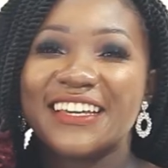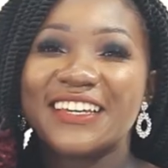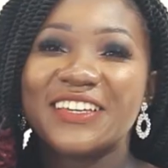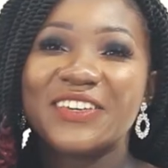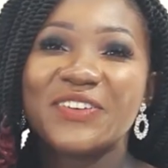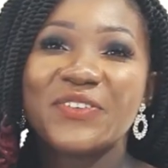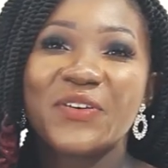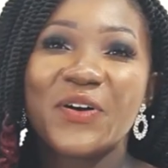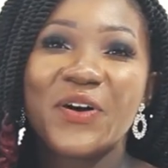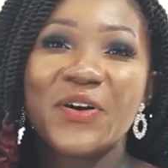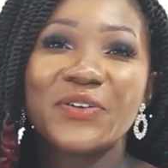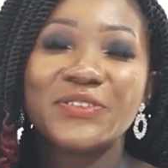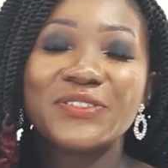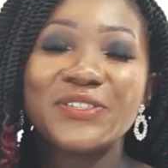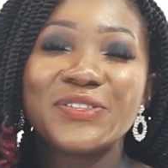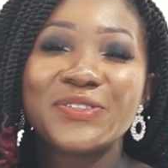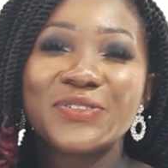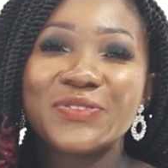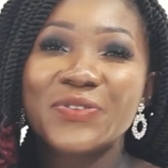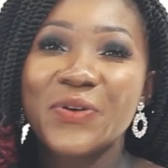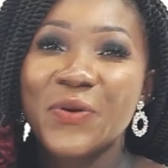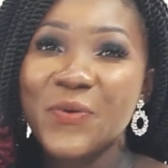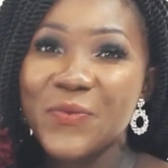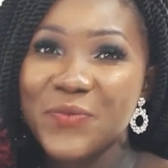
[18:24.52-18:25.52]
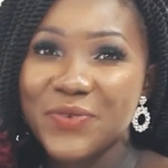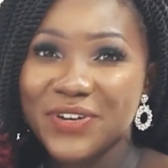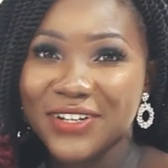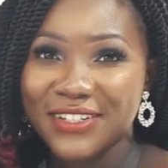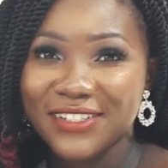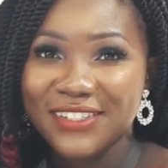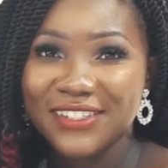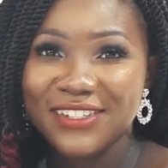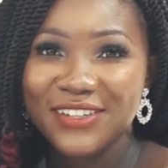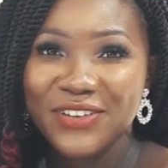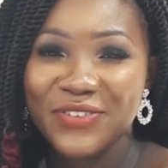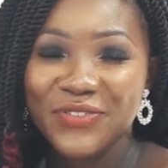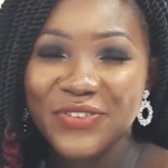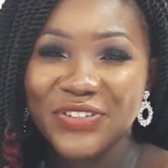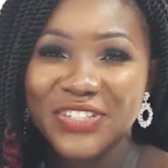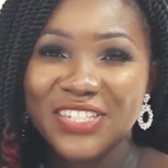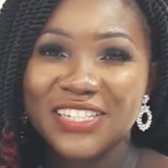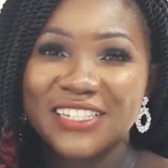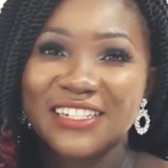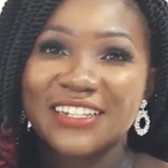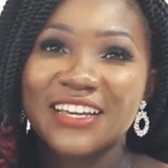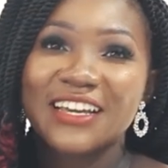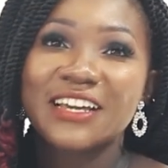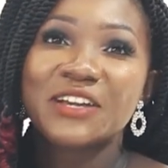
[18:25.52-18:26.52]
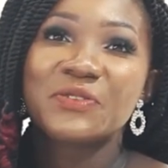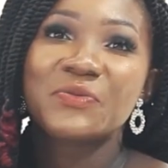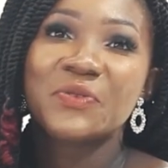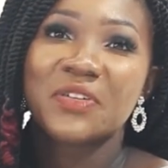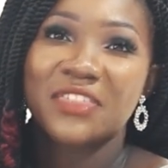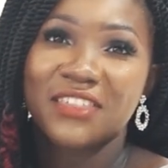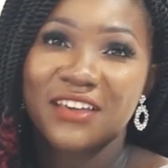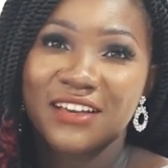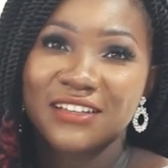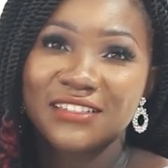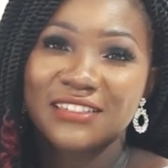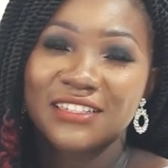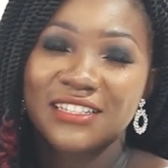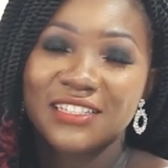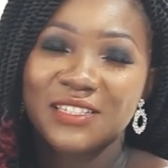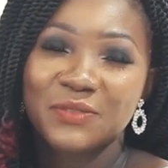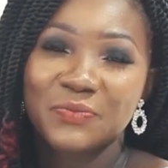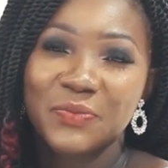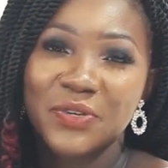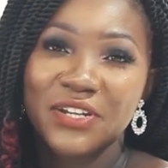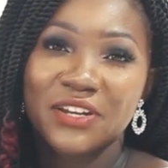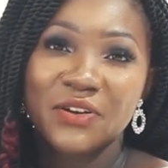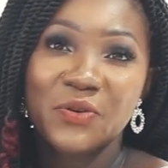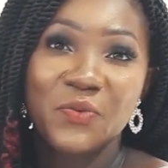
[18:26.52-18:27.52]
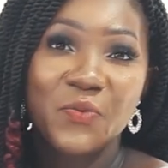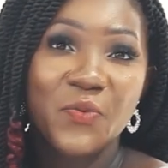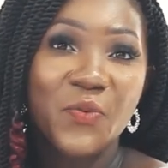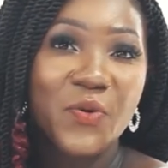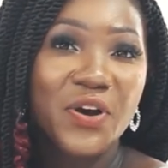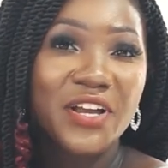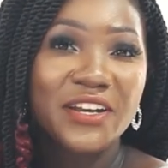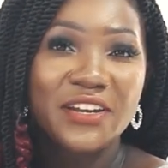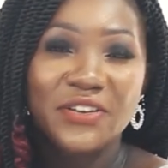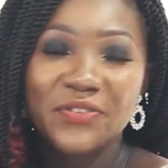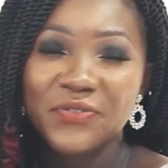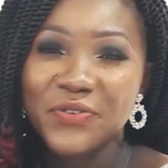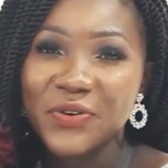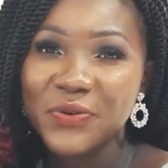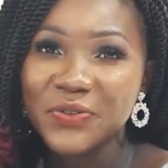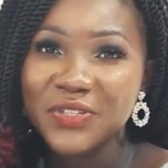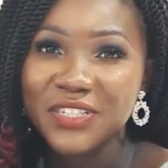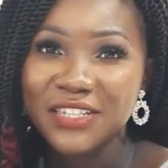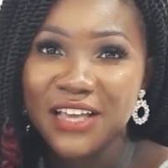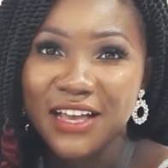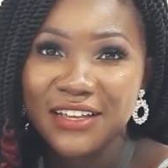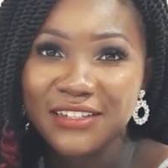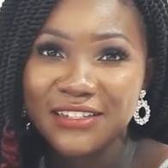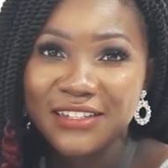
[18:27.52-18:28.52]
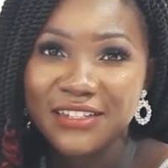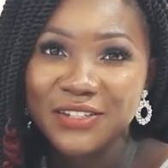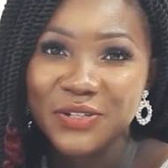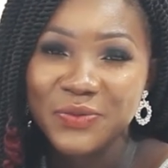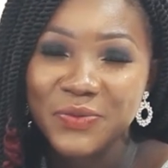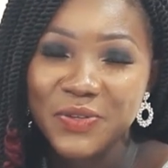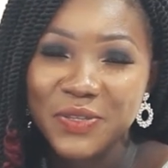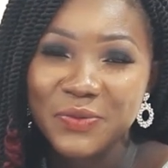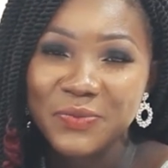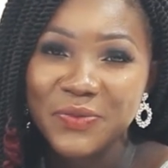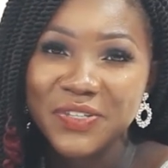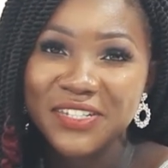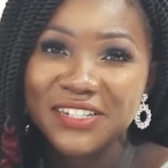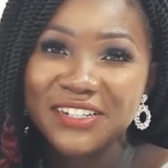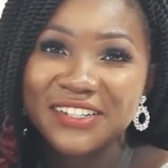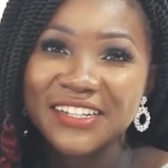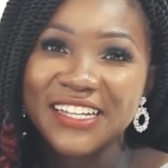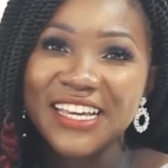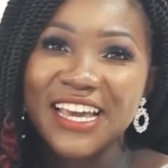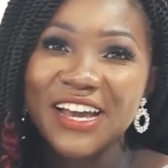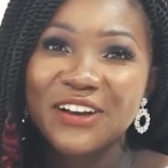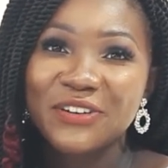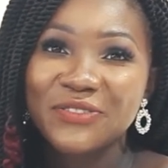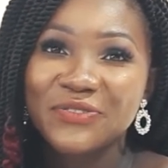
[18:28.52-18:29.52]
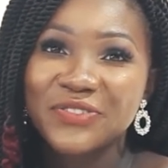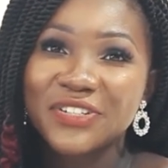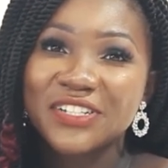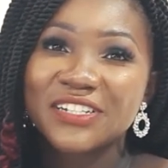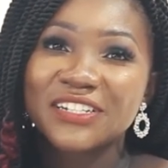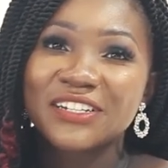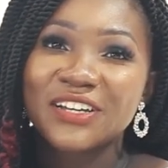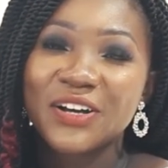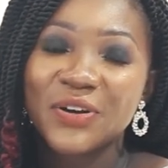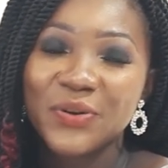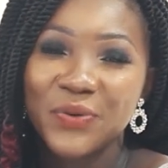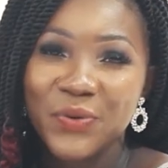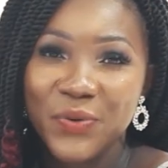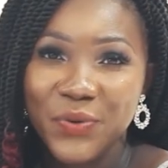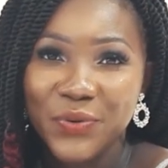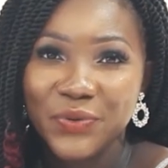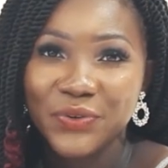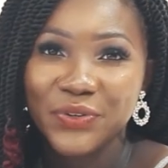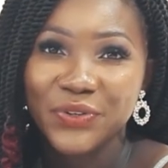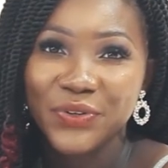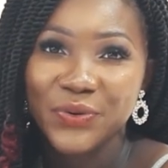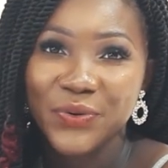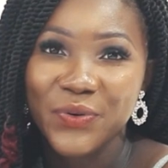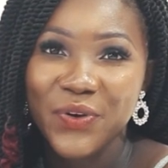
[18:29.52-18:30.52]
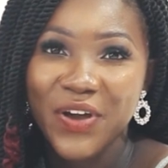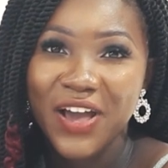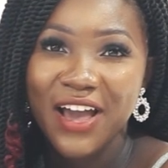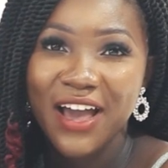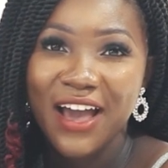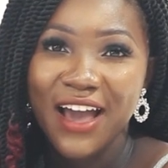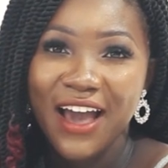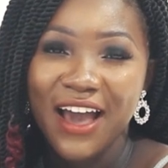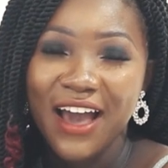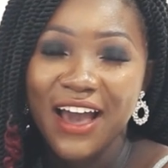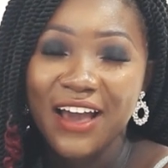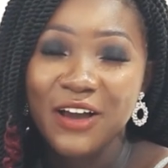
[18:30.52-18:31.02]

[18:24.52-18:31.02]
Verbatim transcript: Thank you all so much for staying with us. It's been a wonderful session with Mr. Kelvin Uhundu.